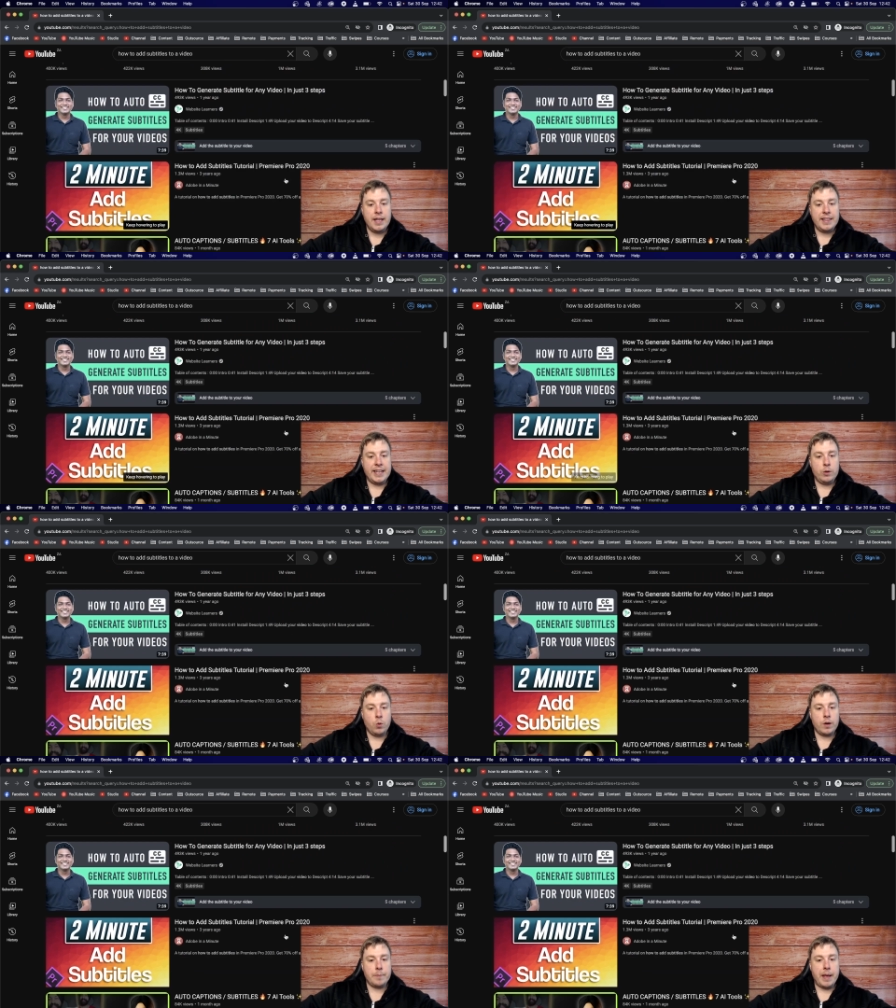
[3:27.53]
then you
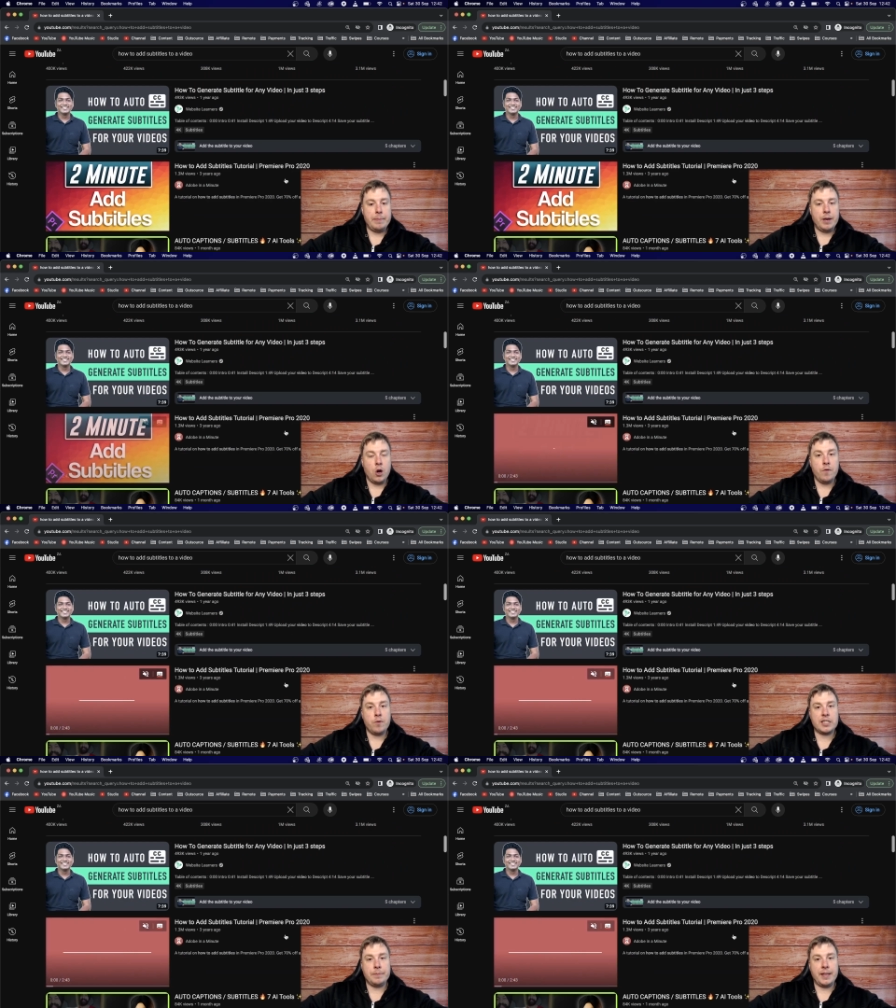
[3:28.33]
want to maybe go for
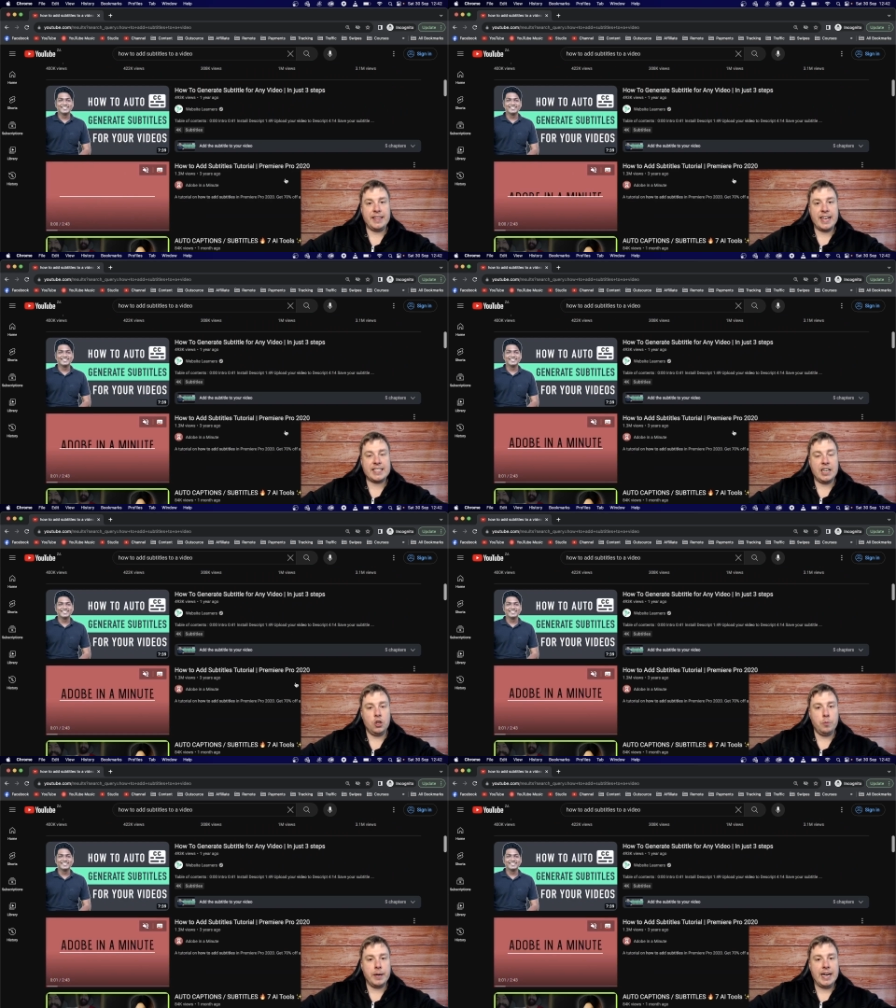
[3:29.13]
something that's a
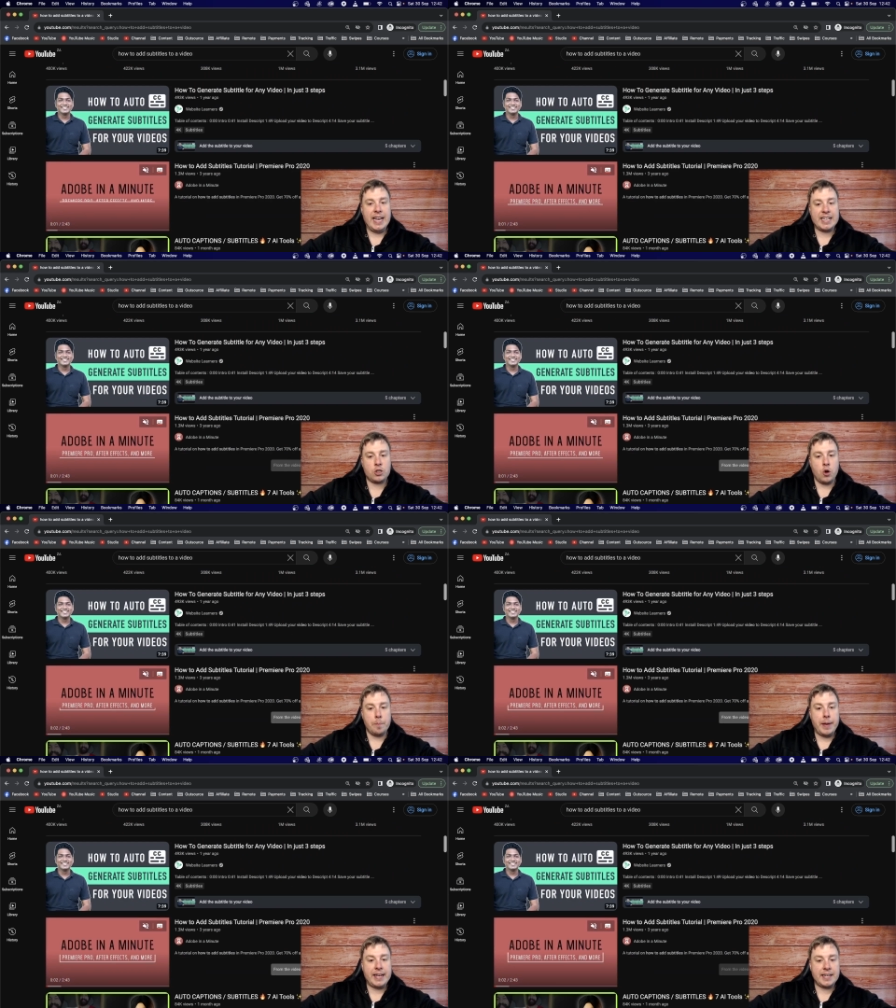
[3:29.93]
little bit less
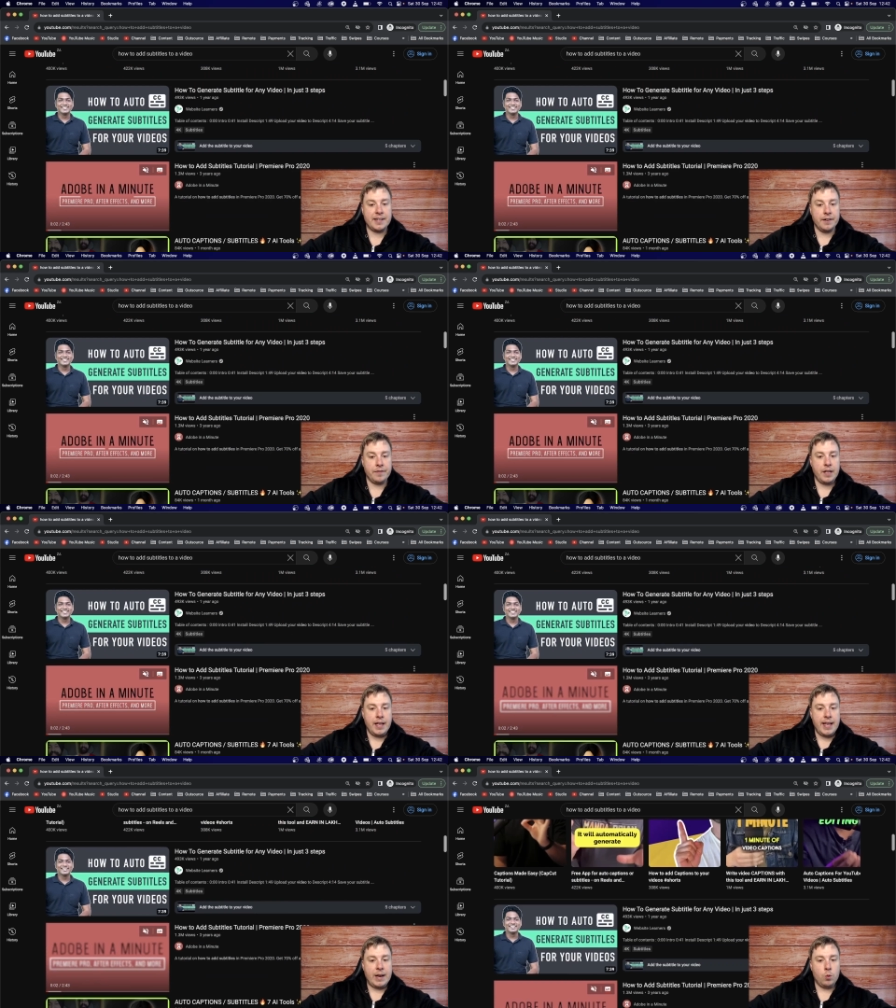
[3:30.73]
competitive.
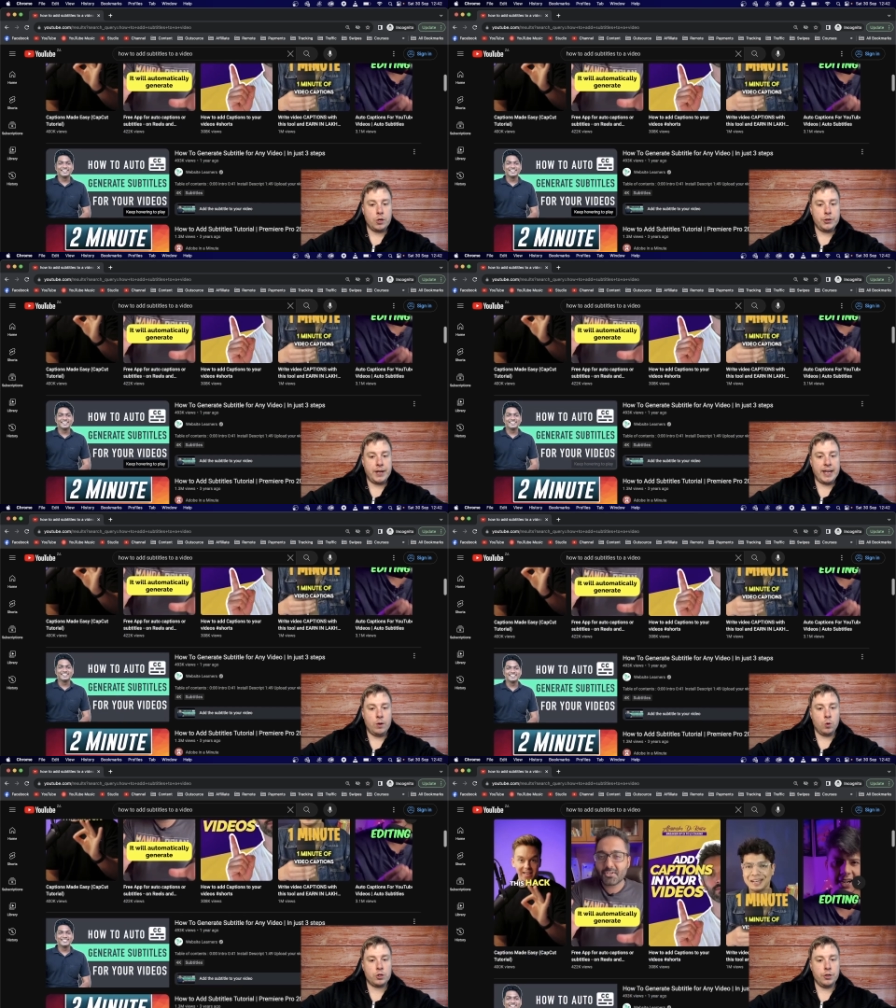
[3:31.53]
And what you can also